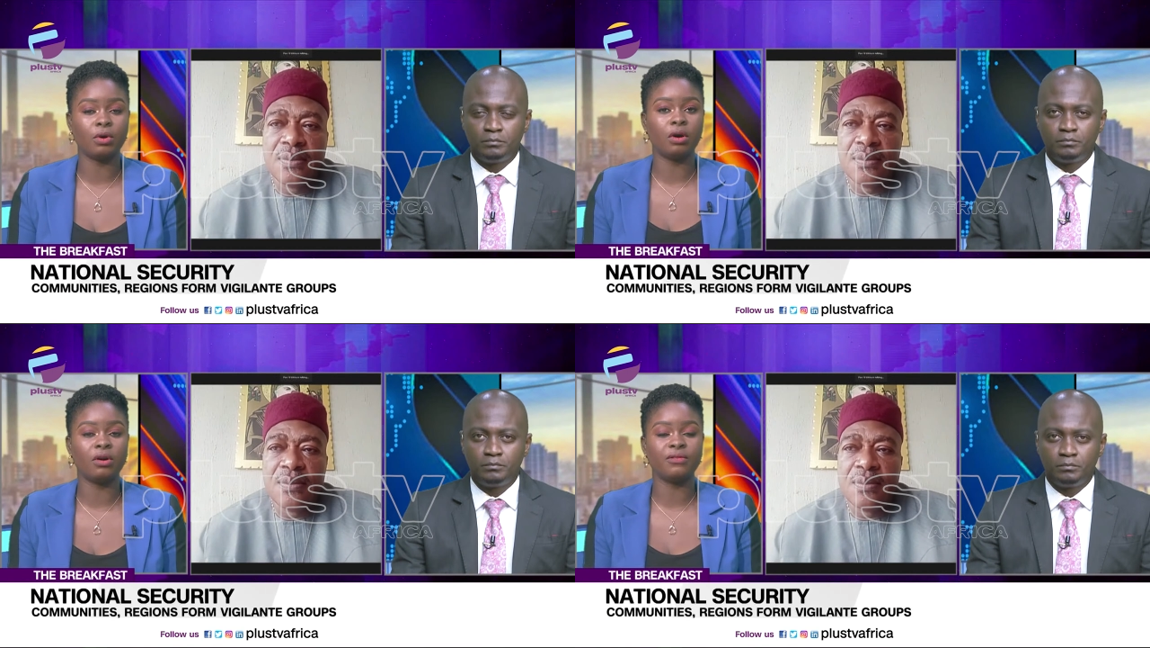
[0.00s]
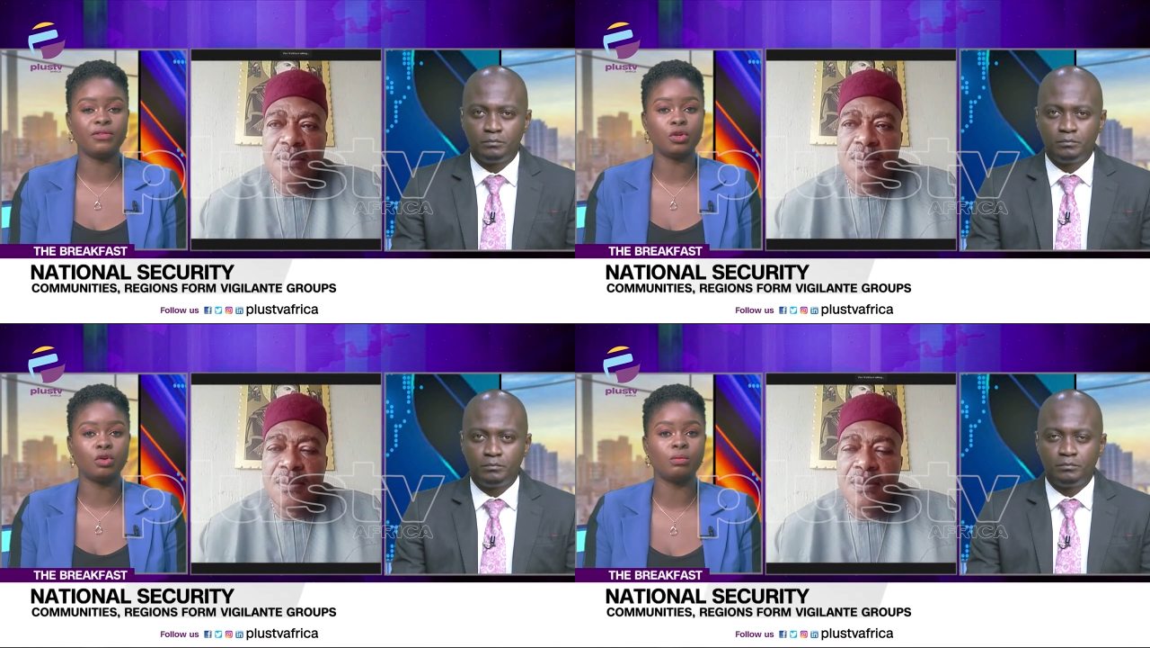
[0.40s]

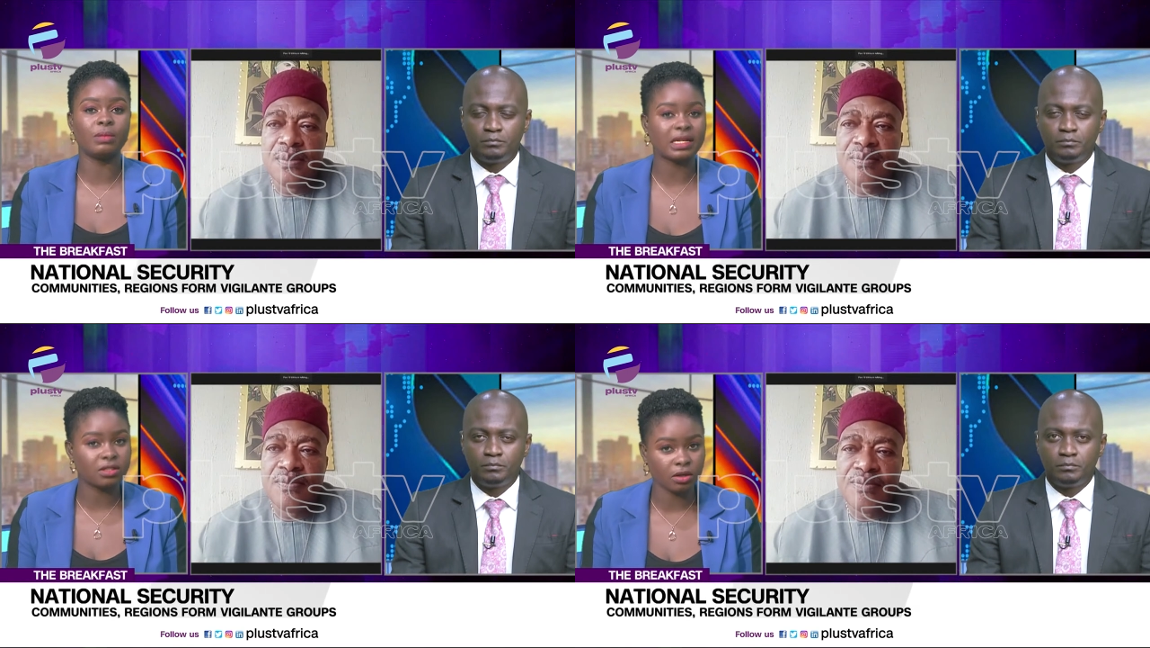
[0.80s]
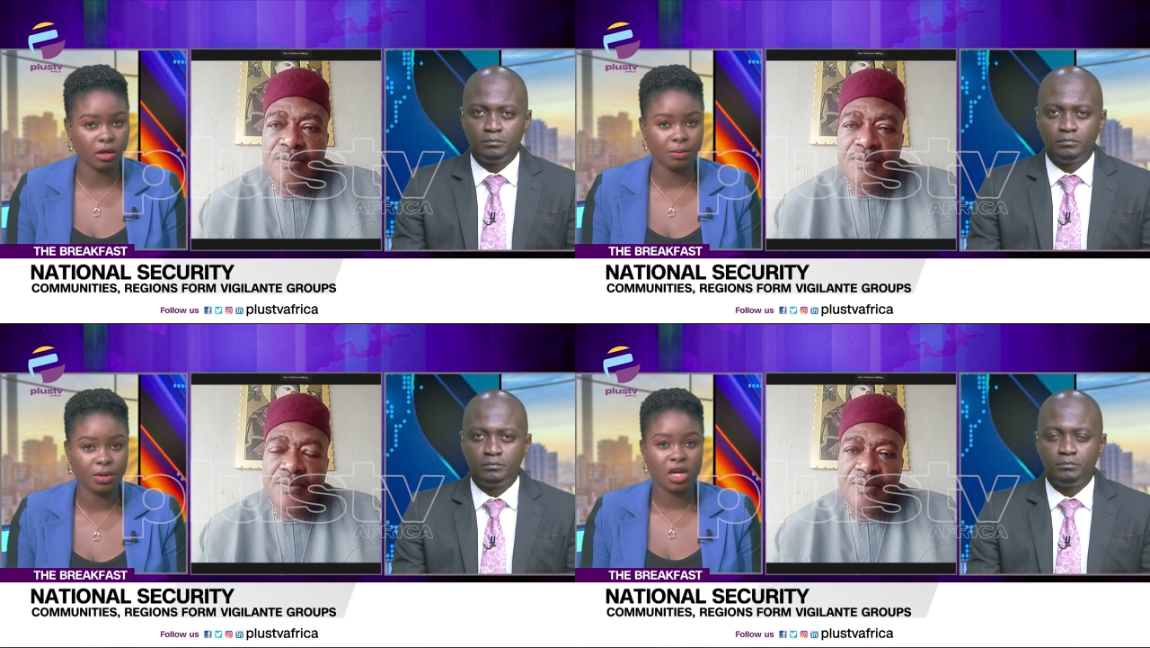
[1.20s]
Speaker 1: of, you know,
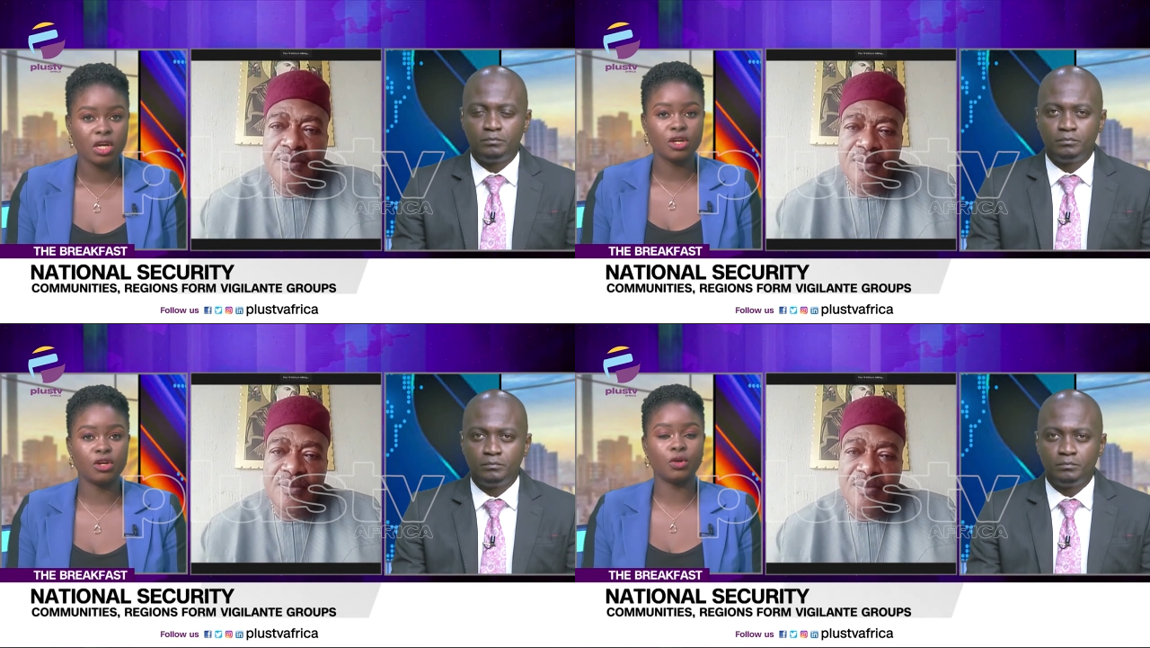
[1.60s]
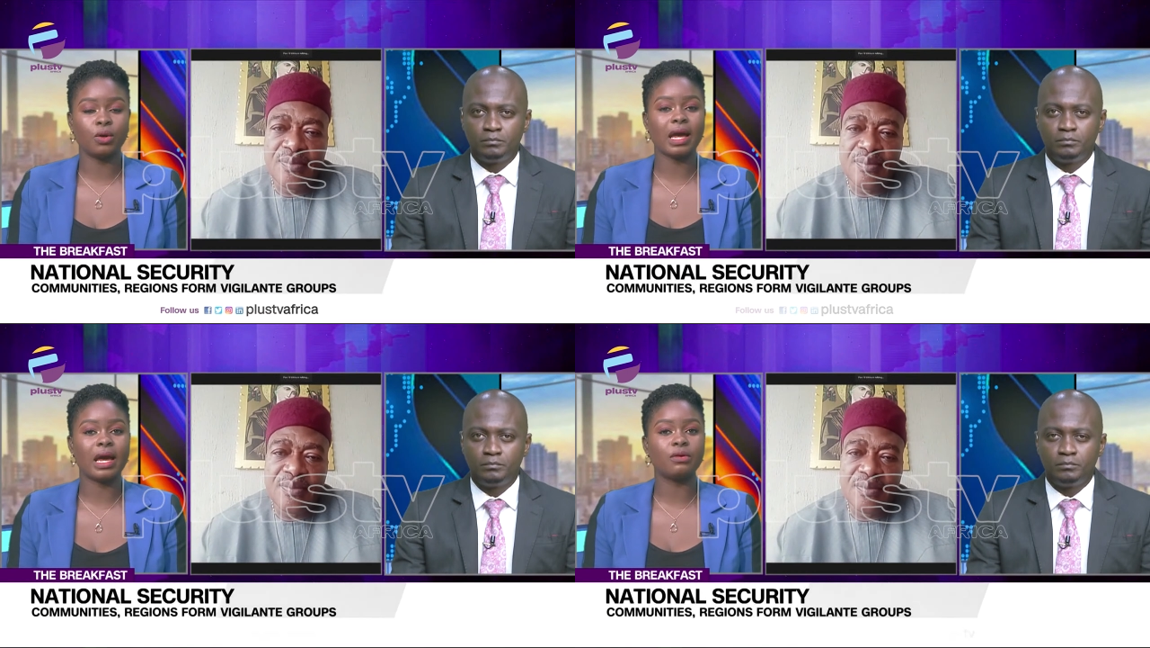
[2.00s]
MASSOB, you
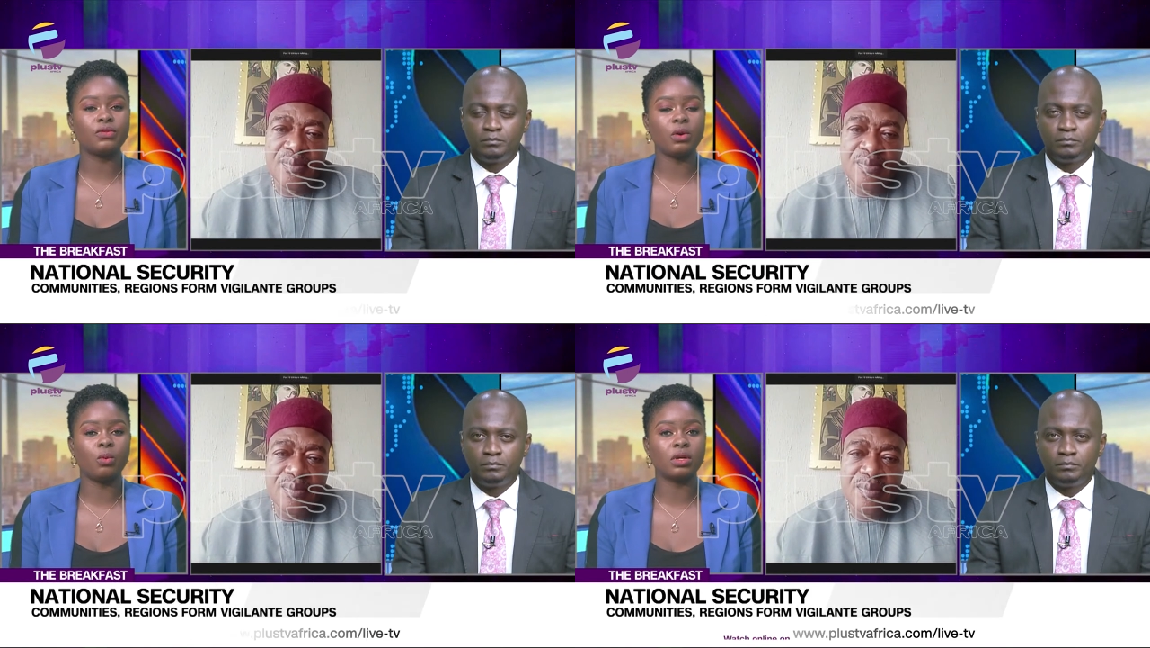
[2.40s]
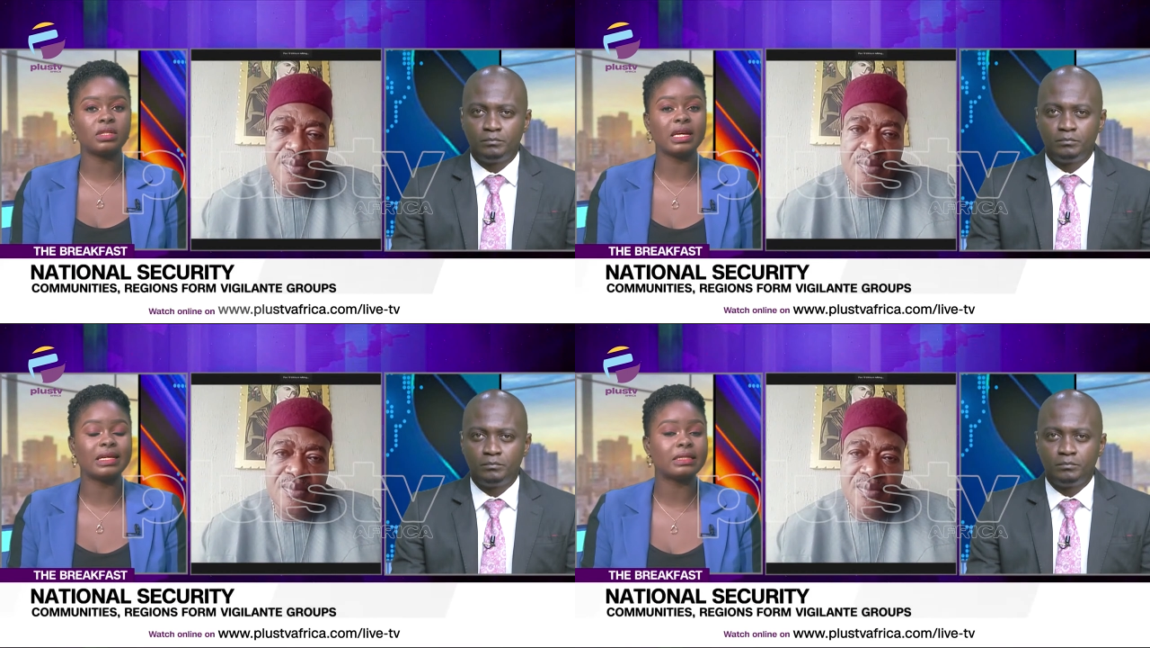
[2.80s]
know, how they
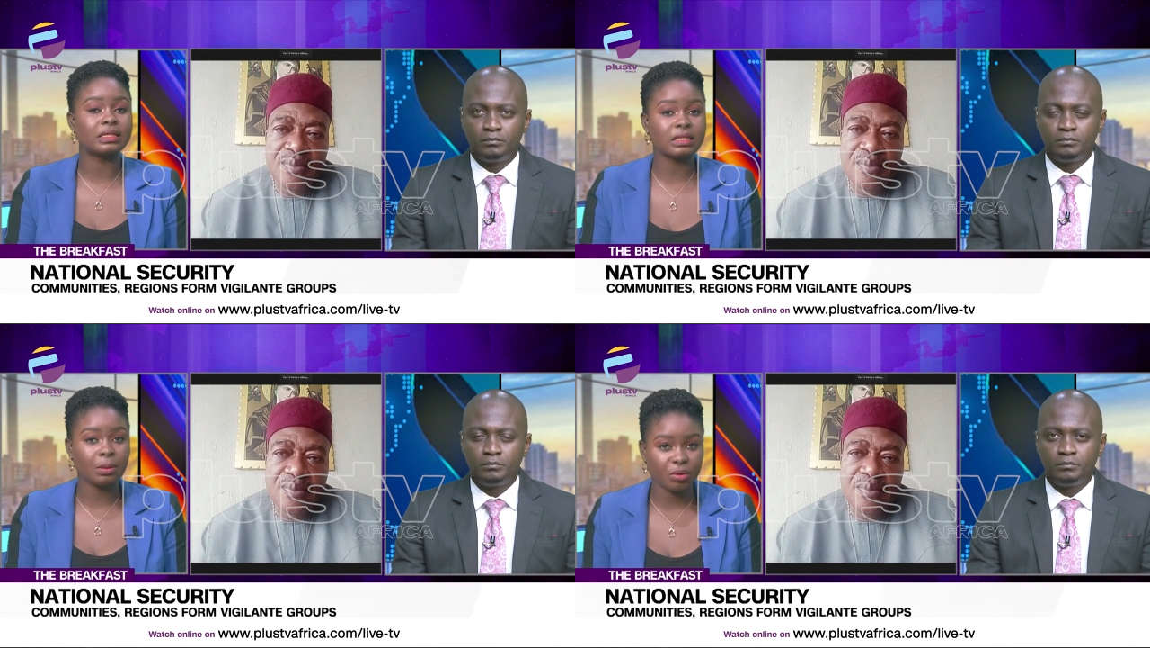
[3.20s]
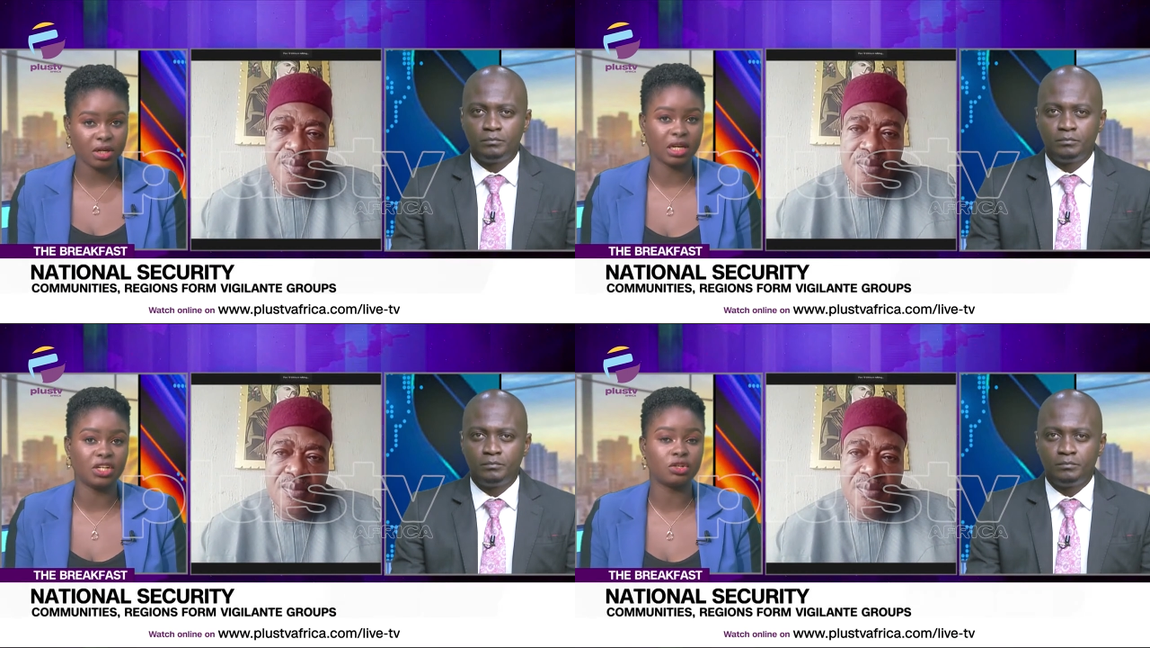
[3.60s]
want a
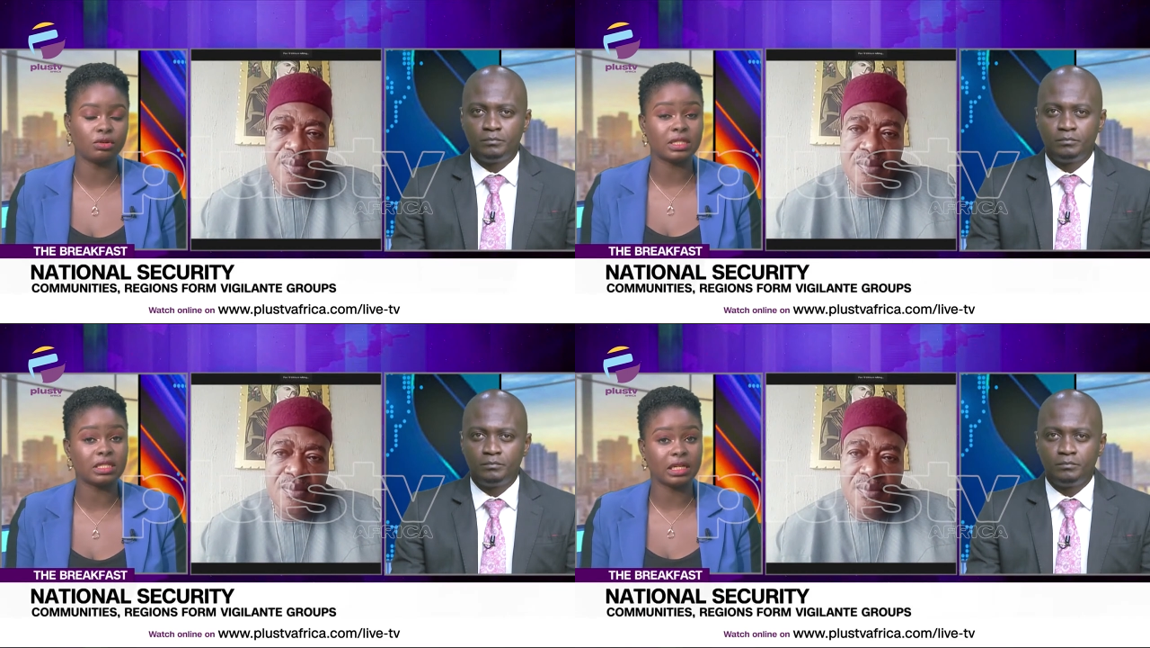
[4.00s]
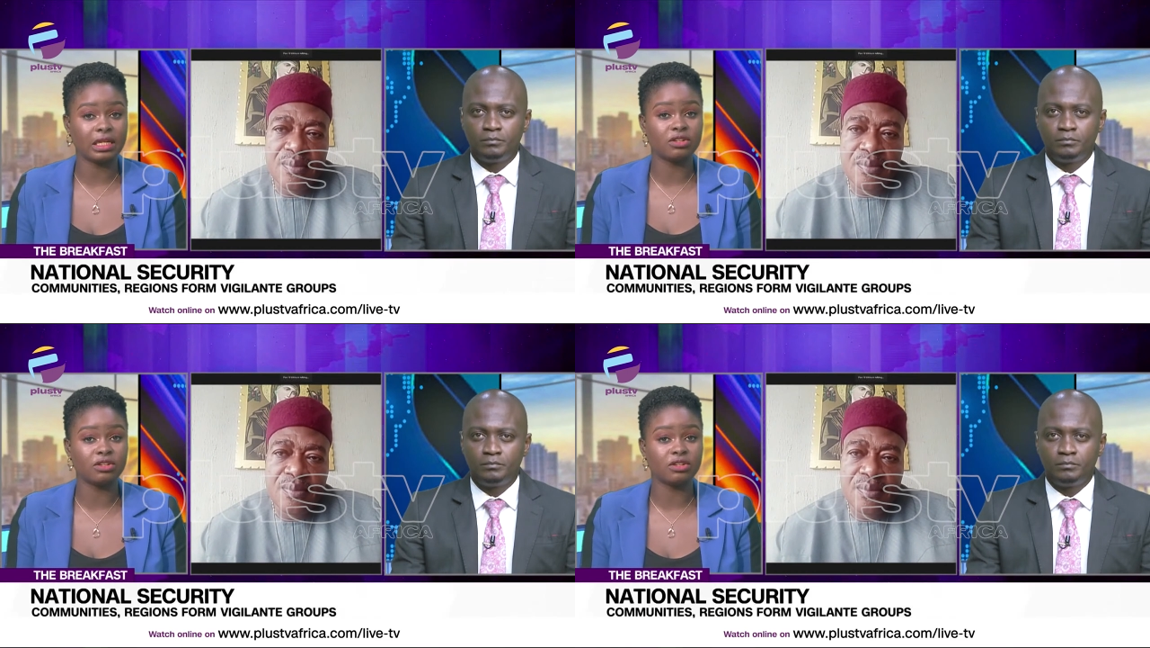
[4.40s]
separate Nigerian state